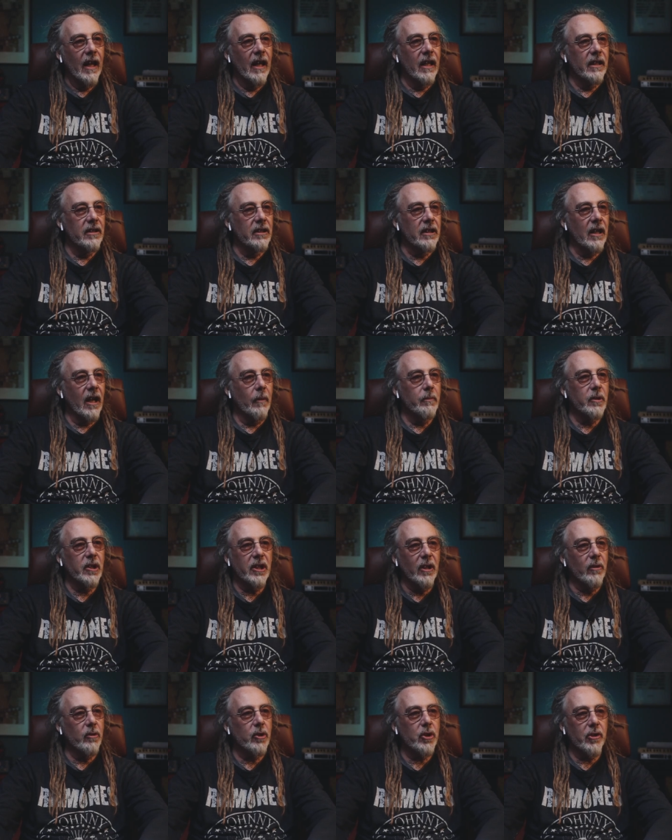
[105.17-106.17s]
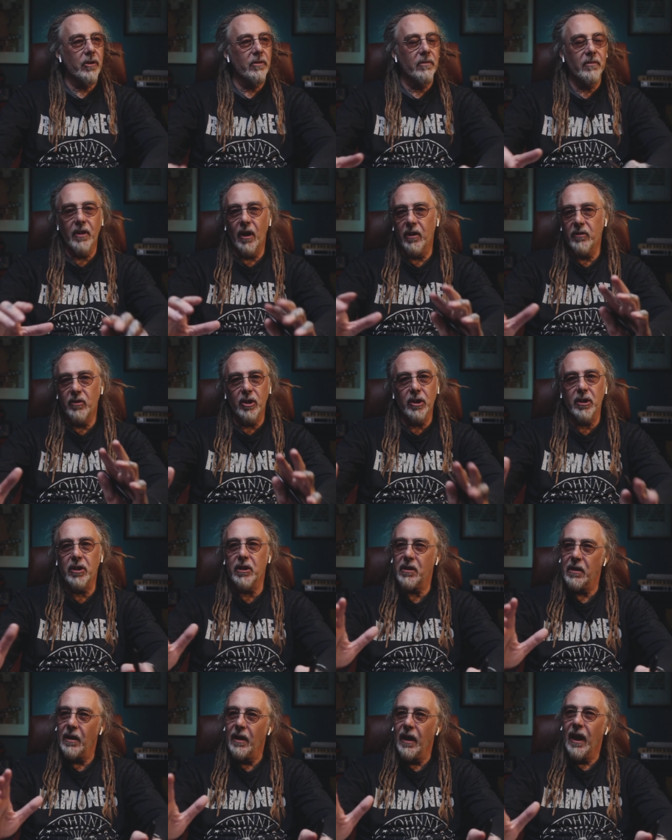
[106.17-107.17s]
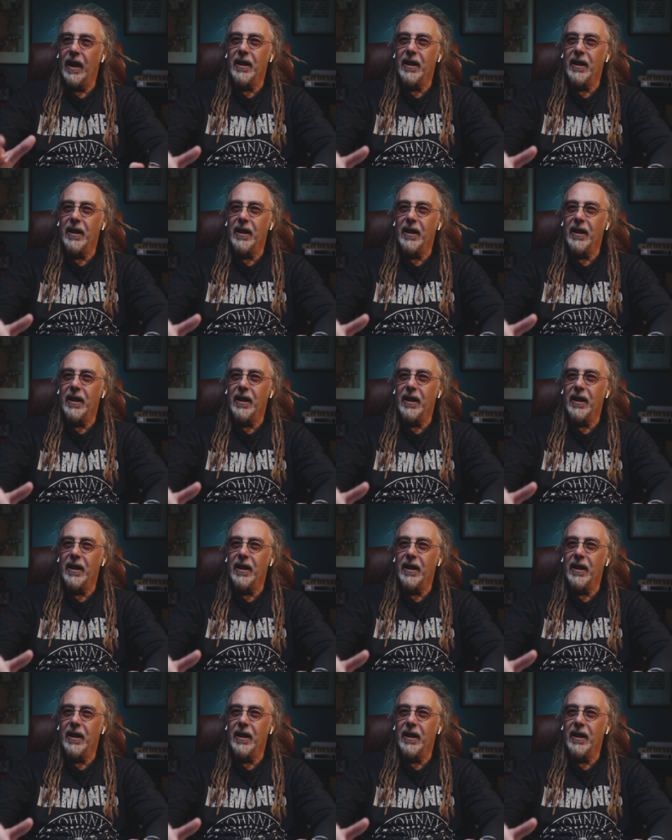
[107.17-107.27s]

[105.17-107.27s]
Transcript: And I'm still, like, just